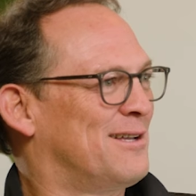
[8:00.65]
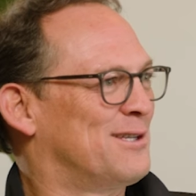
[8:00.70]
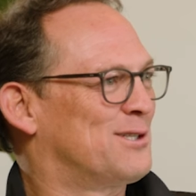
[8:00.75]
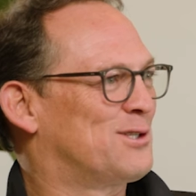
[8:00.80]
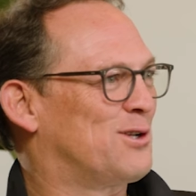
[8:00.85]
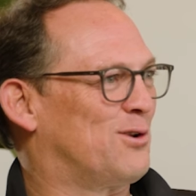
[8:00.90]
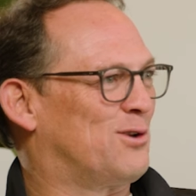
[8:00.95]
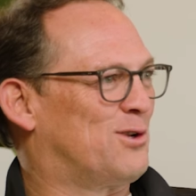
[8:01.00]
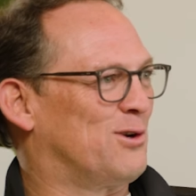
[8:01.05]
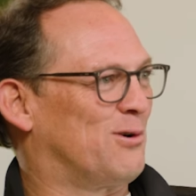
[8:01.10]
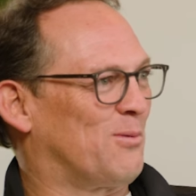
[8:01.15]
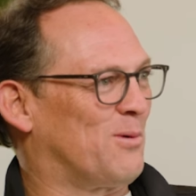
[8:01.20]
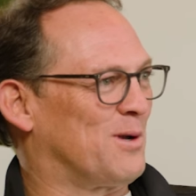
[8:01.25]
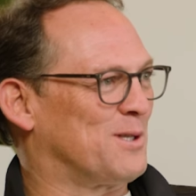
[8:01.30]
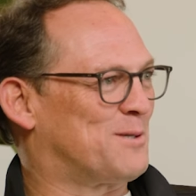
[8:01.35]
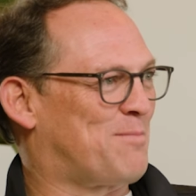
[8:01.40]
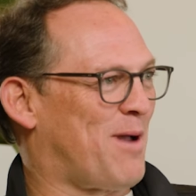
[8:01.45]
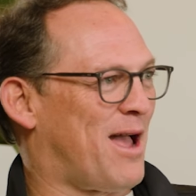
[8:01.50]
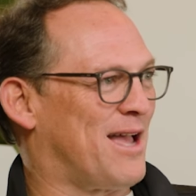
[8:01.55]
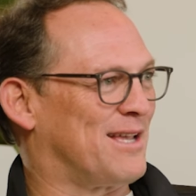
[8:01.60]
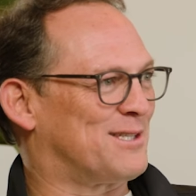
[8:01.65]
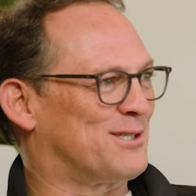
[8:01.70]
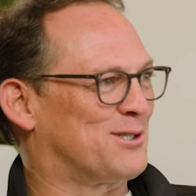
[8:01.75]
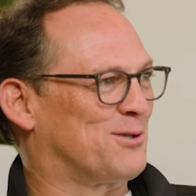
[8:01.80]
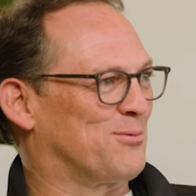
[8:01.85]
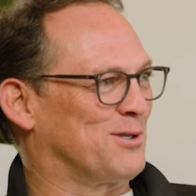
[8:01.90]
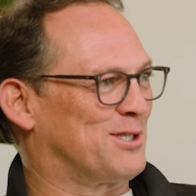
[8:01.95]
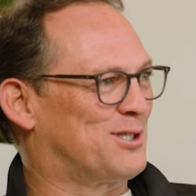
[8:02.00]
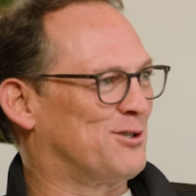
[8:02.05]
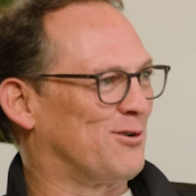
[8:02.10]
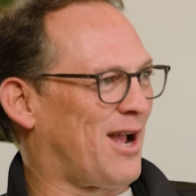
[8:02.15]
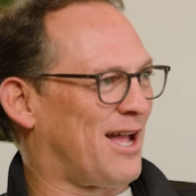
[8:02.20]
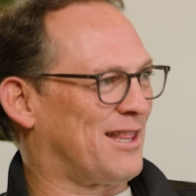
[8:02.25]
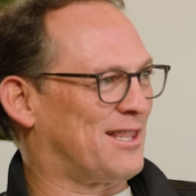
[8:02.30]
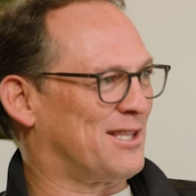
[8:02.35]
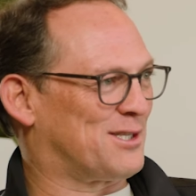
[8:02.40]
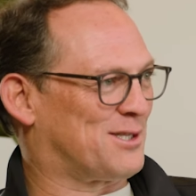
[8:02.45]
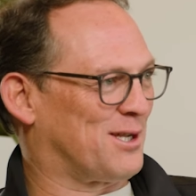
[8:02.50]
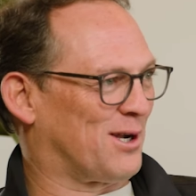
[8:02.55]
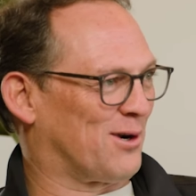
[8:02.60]
So doing what's best. So we still
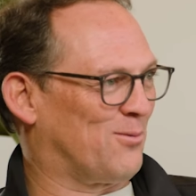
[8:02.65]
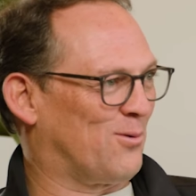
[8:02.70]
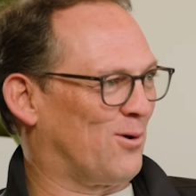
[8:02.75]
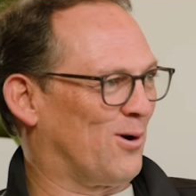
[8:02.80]
got this tug of